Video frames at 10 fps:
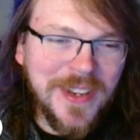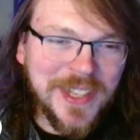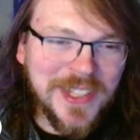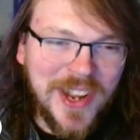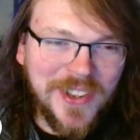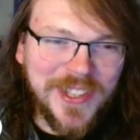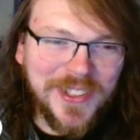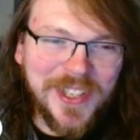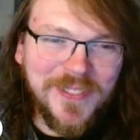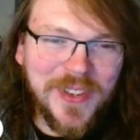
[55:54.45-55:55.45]
against Colleen
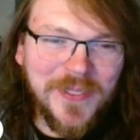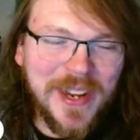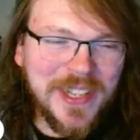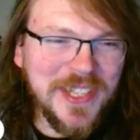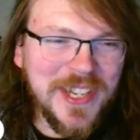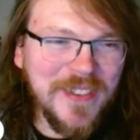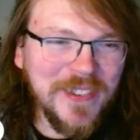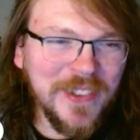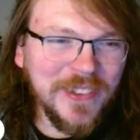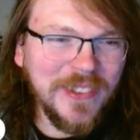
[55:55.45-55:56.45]
Clickenbeard, but I just
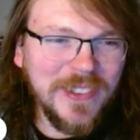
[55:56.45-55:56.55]
never